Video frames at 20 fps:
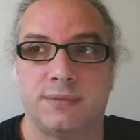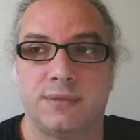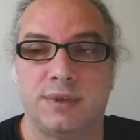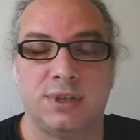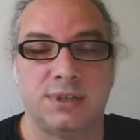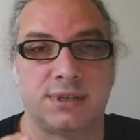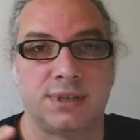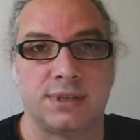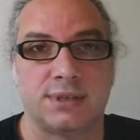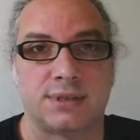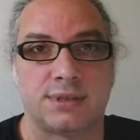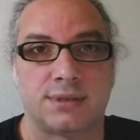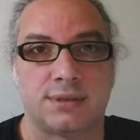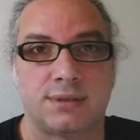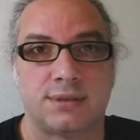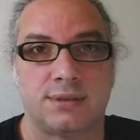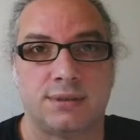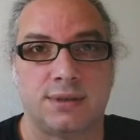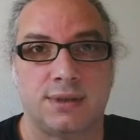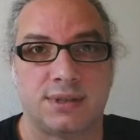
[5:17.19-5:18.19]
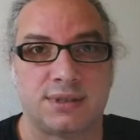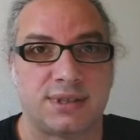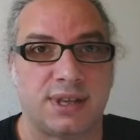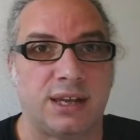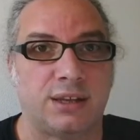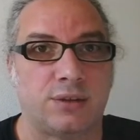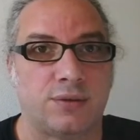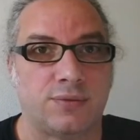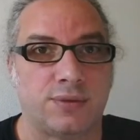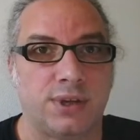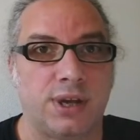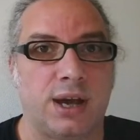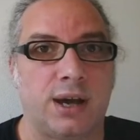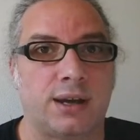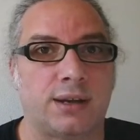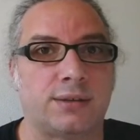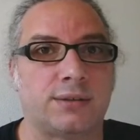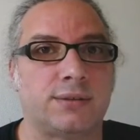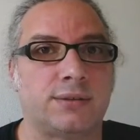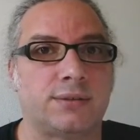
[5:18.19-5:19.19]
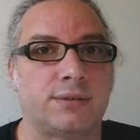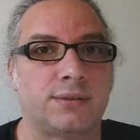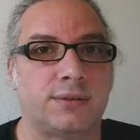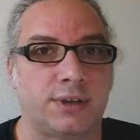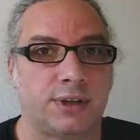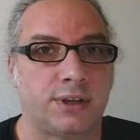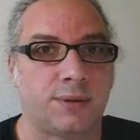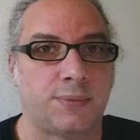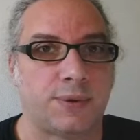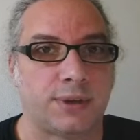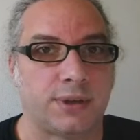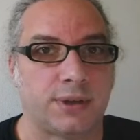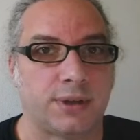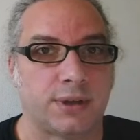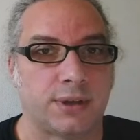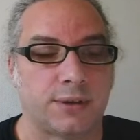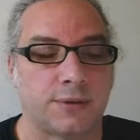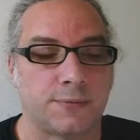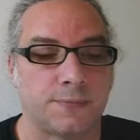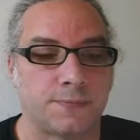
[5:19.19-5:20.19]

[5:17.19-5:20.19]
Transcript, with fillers: This is the state of the art 3D printing.